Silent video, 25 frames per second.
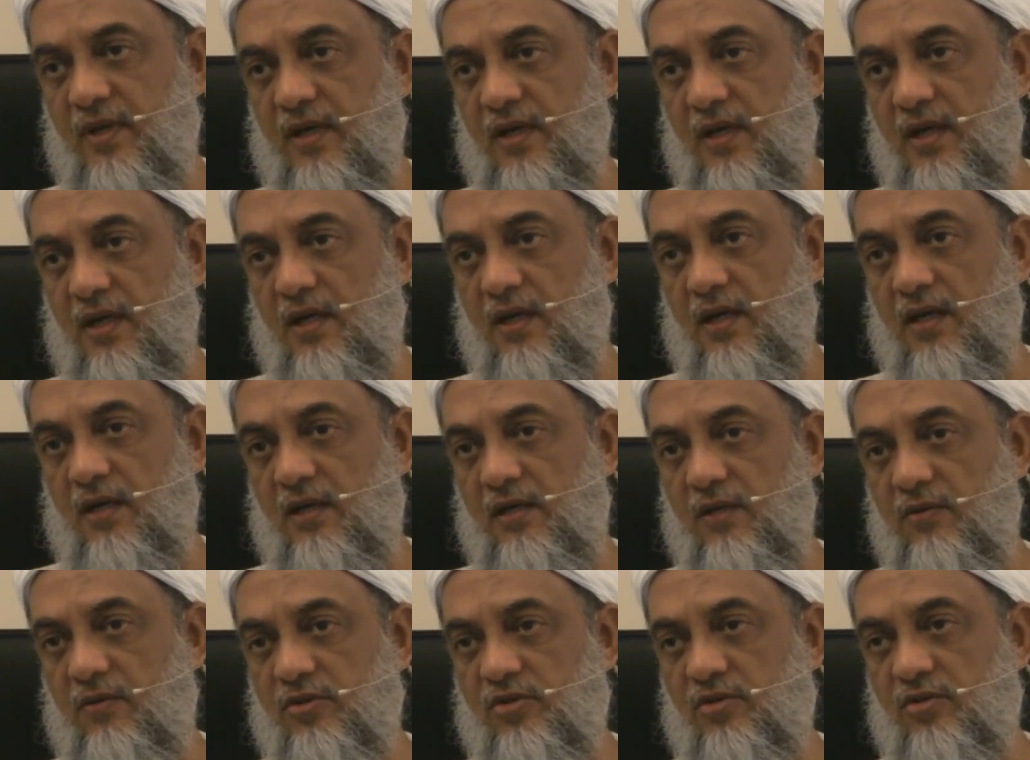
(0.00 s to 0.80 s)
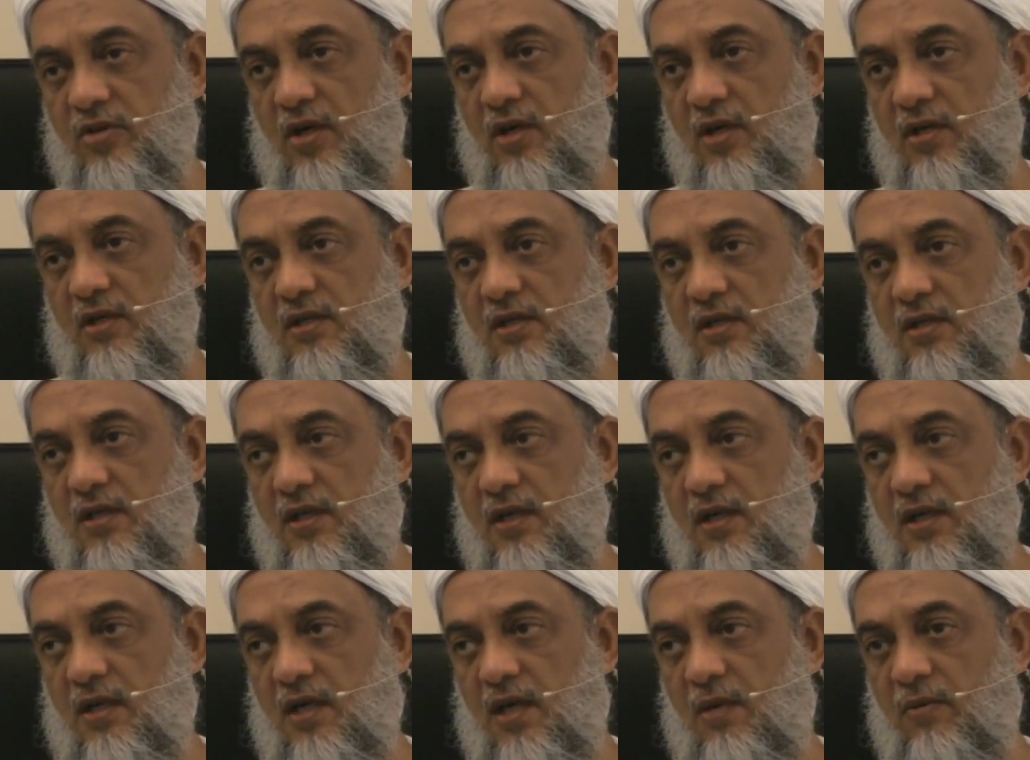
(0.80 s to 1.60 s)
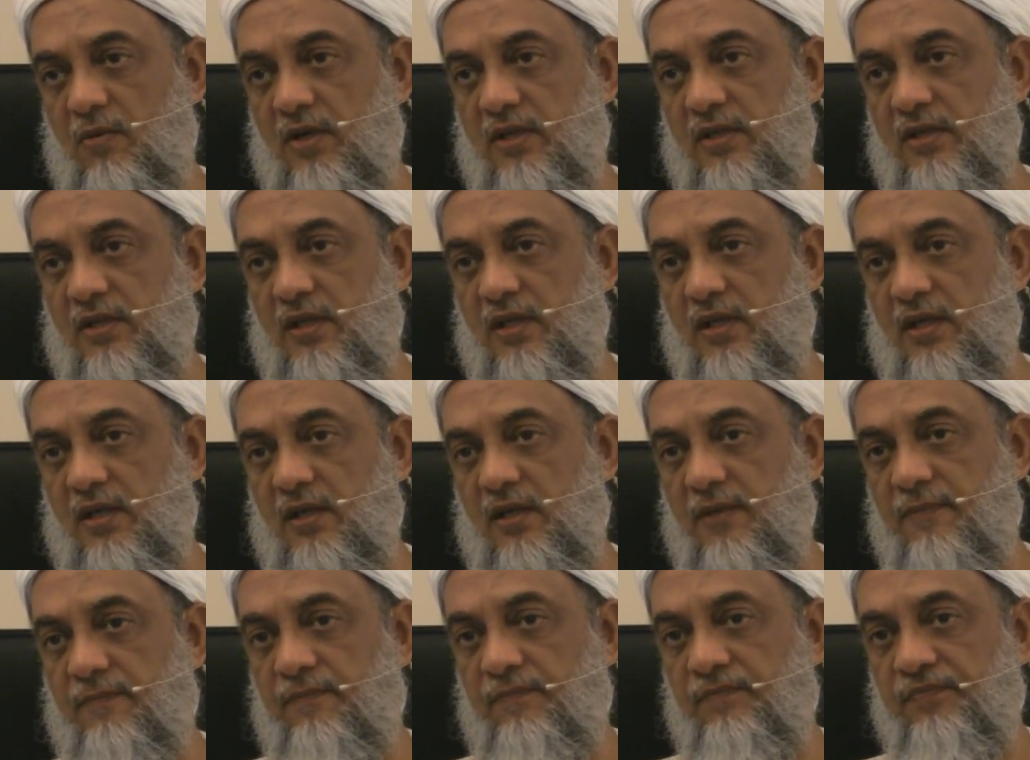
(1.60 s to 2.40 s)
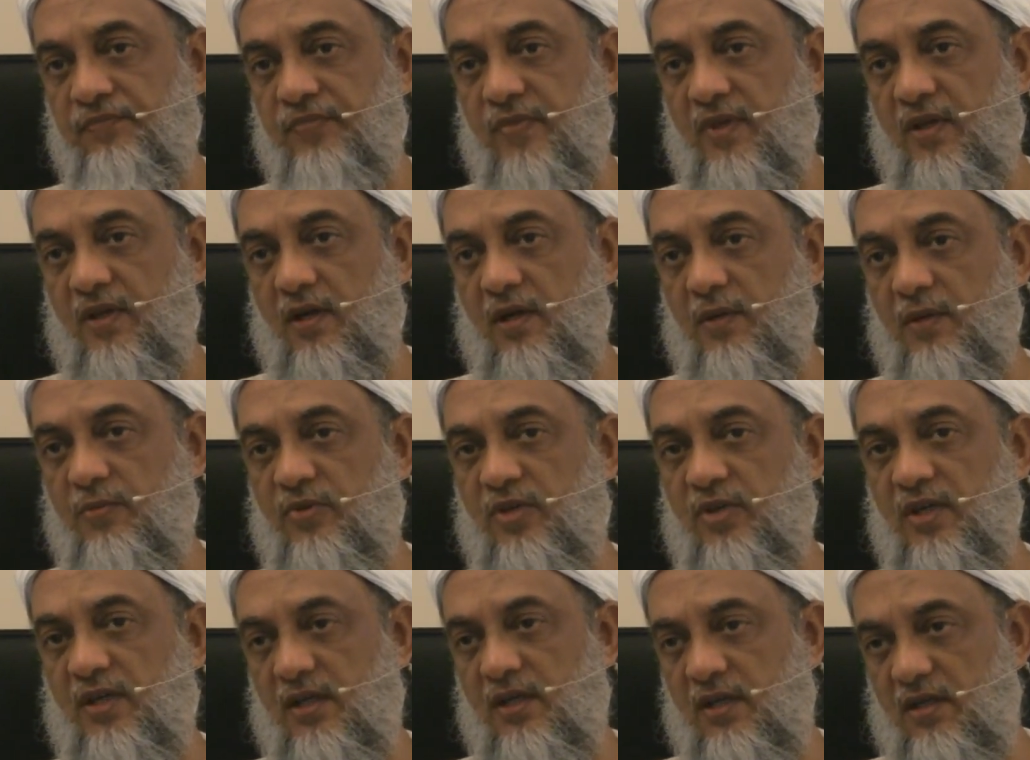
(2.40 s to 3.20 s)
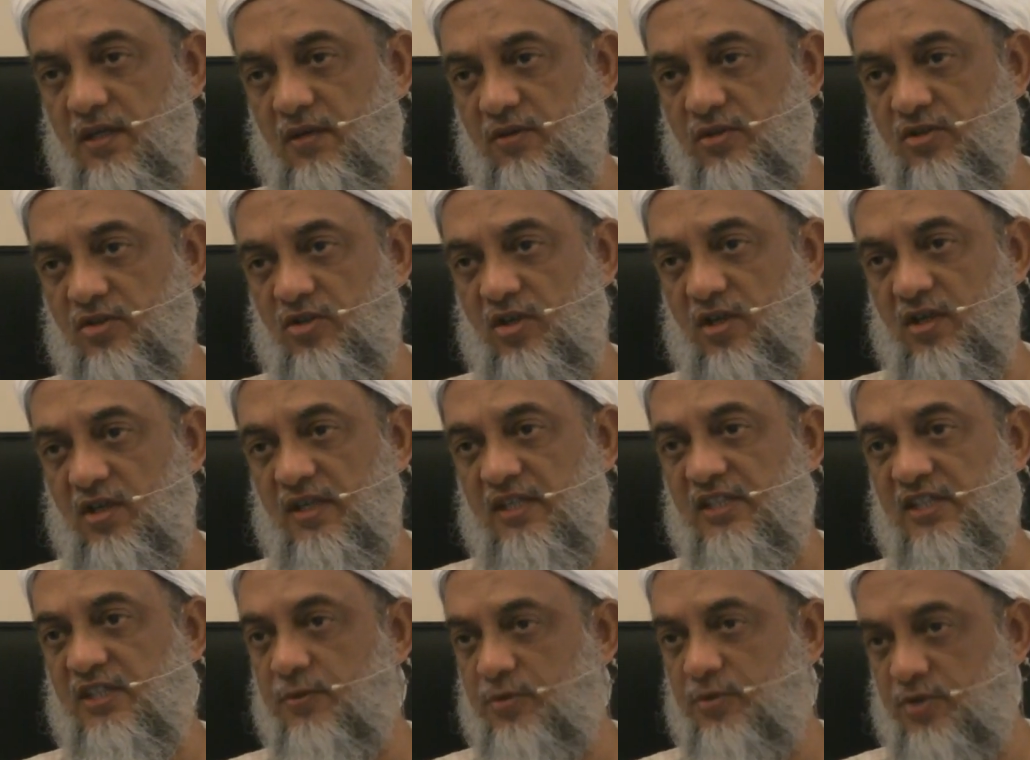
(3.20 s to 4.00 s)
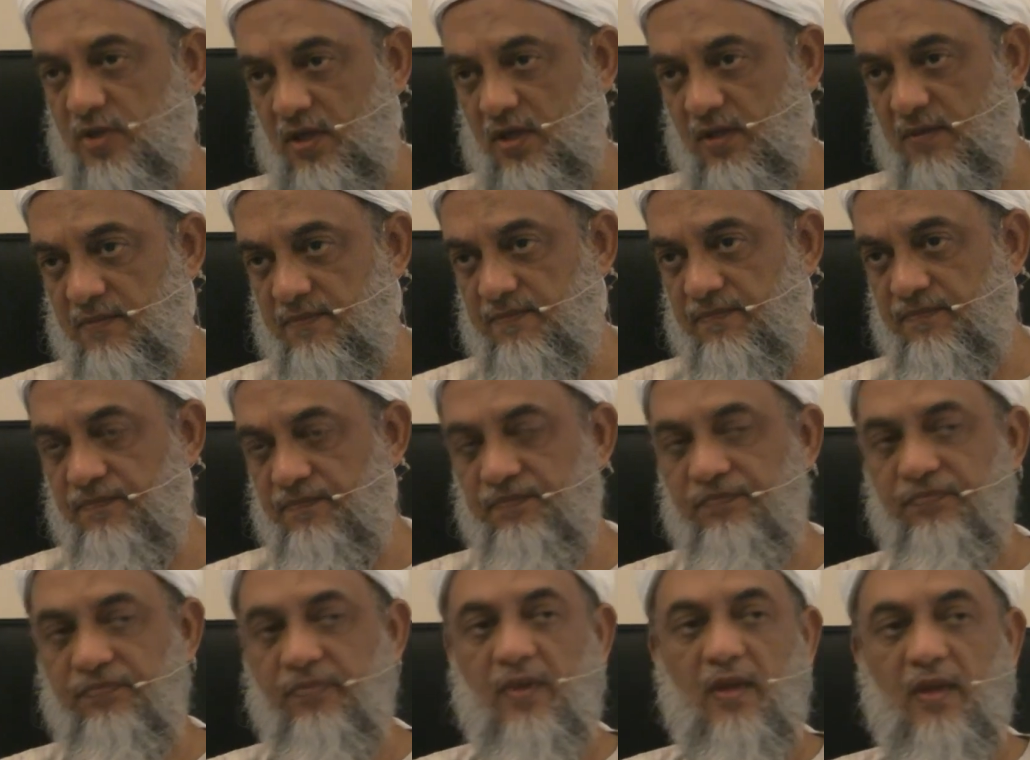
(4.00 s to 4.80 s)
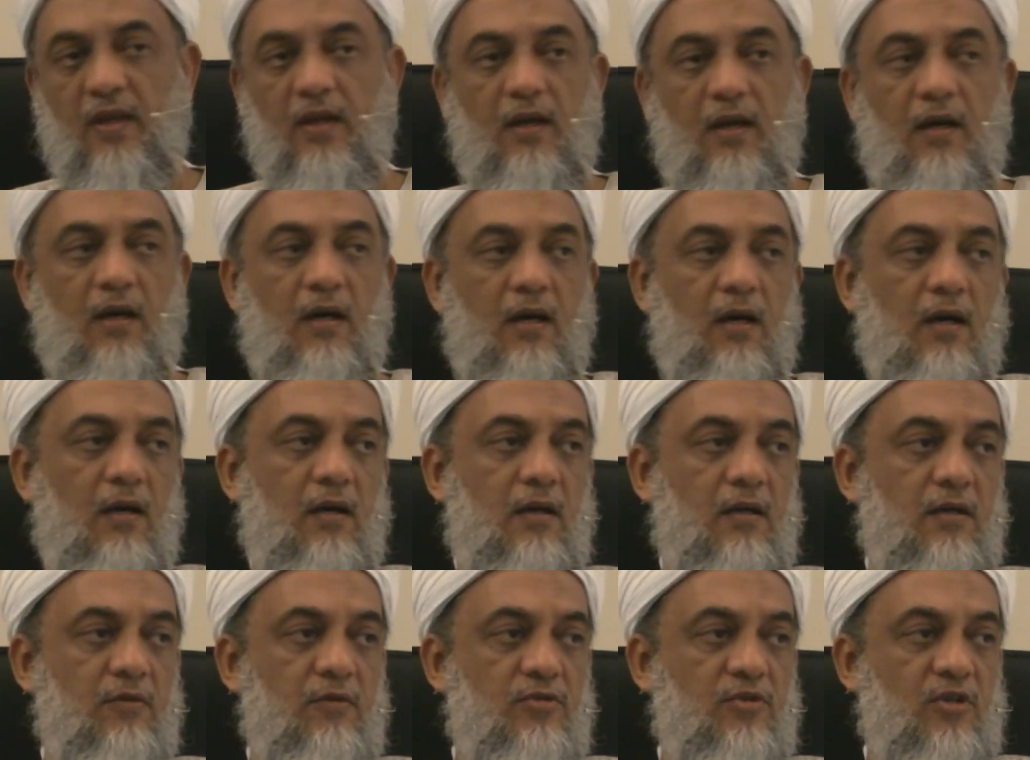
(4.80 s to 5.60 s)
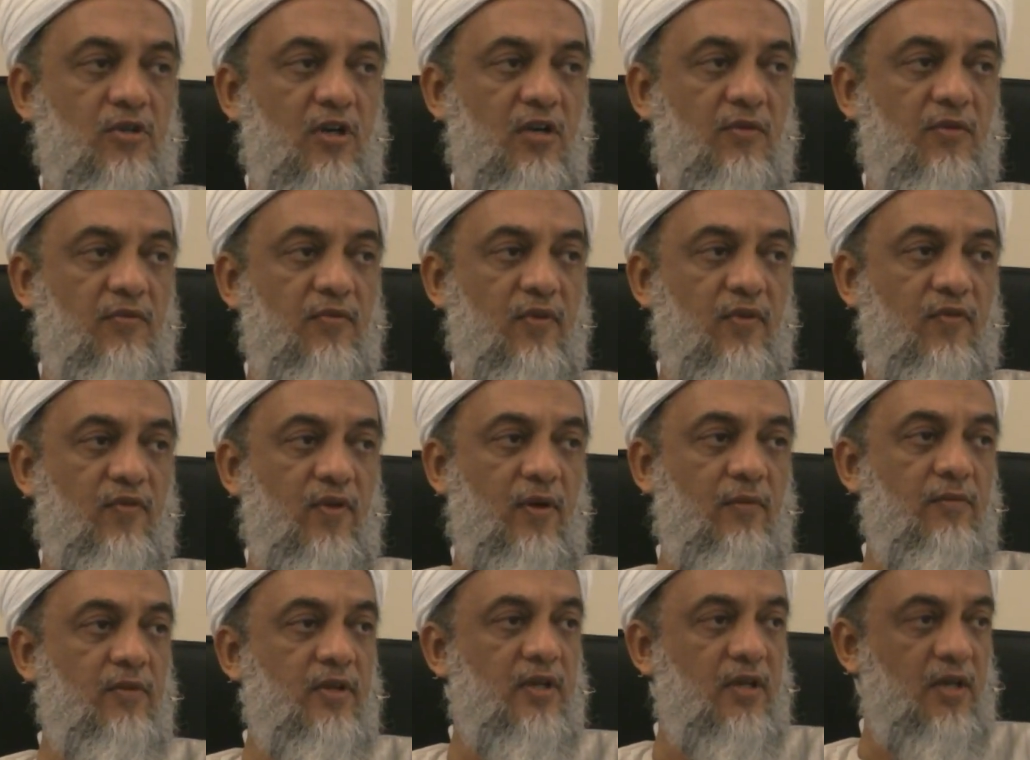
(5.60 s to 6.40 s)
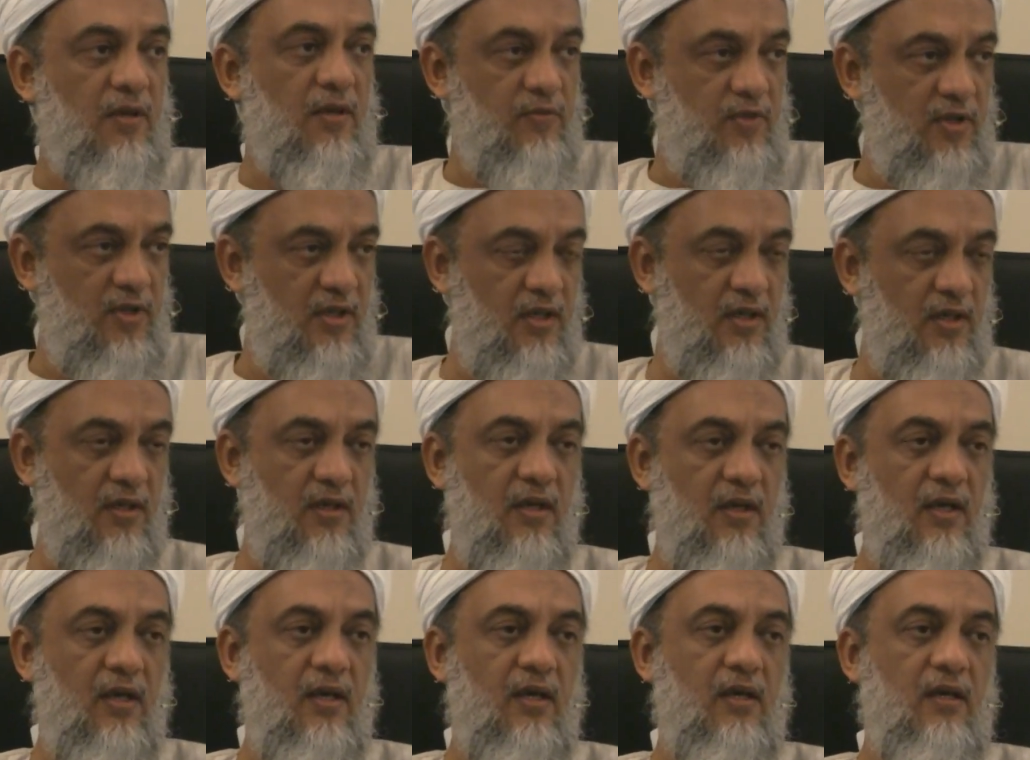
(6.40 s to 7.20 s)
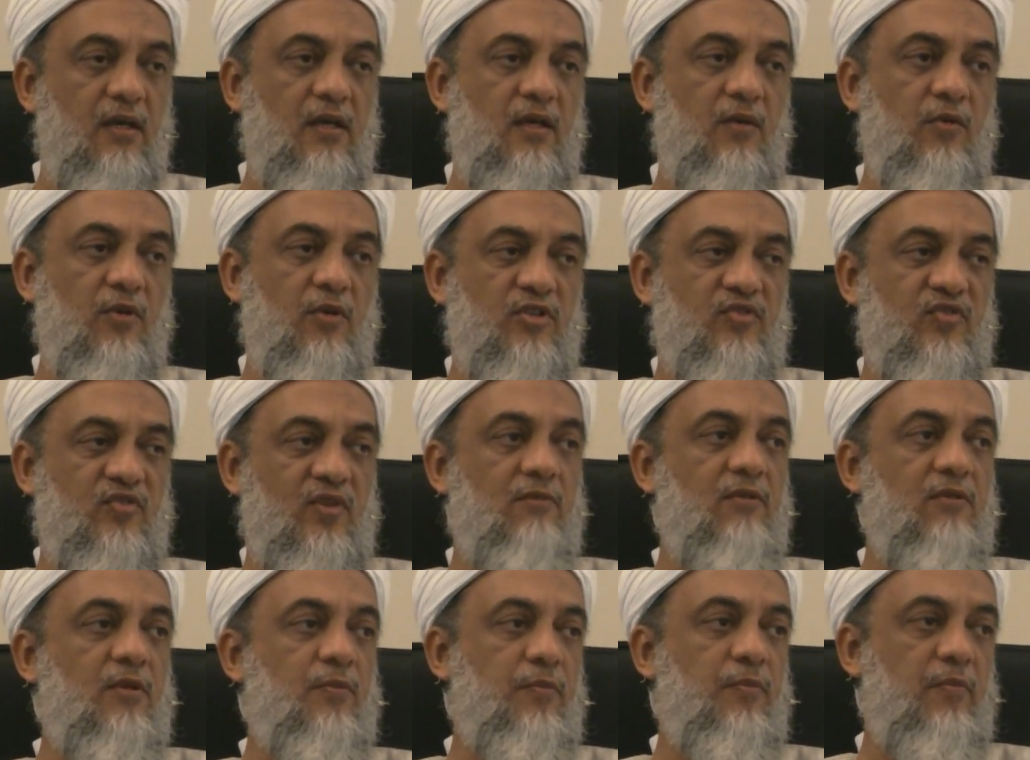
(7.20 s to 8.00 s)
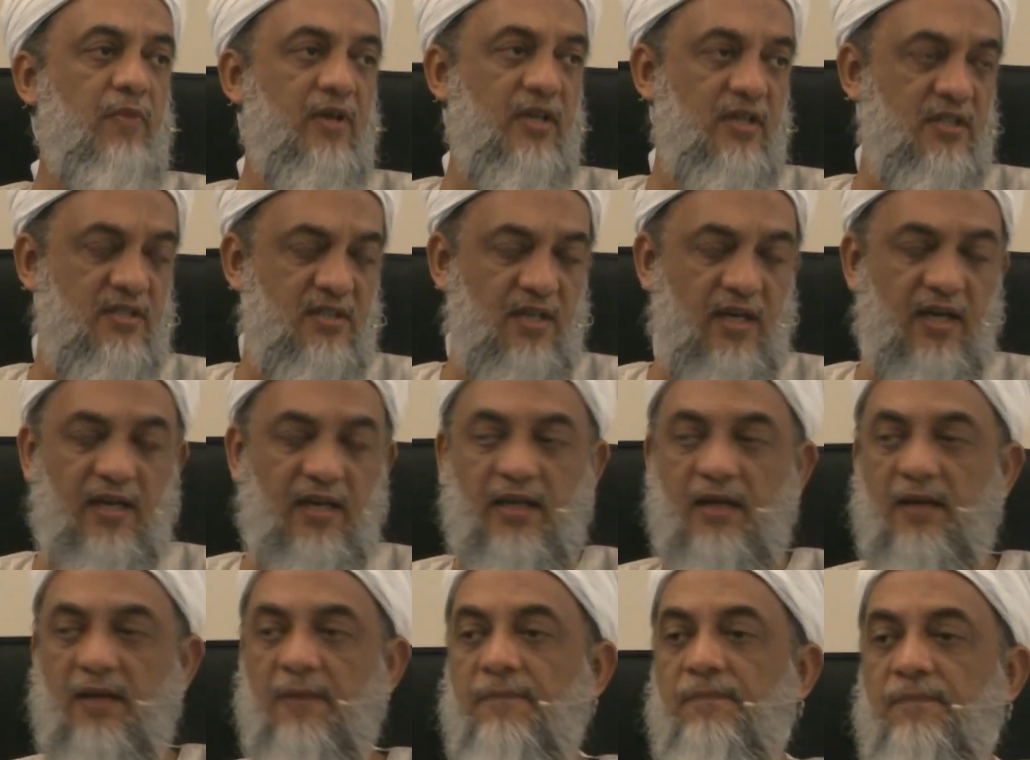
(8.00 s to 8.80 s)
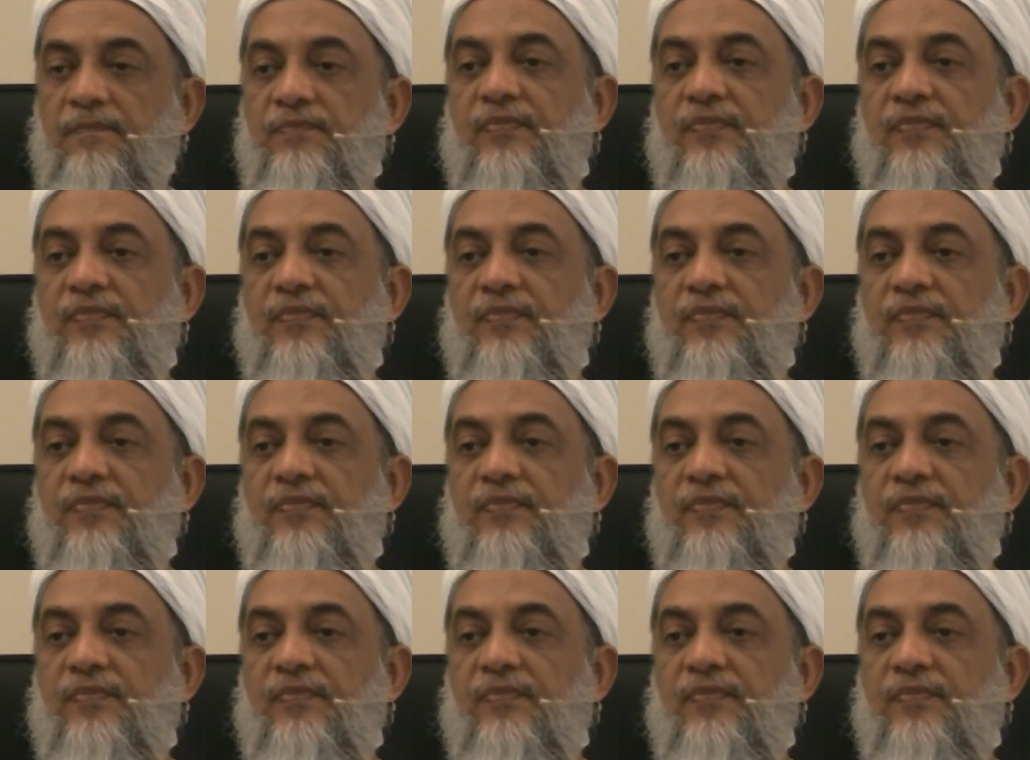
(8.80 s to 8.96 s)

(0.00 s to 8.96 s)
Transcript: uh, he was not uh, among the Qibtiyin, he was not an Egyptian. Uh, he was not from the Qibtiyin, he was from the Bani Israel,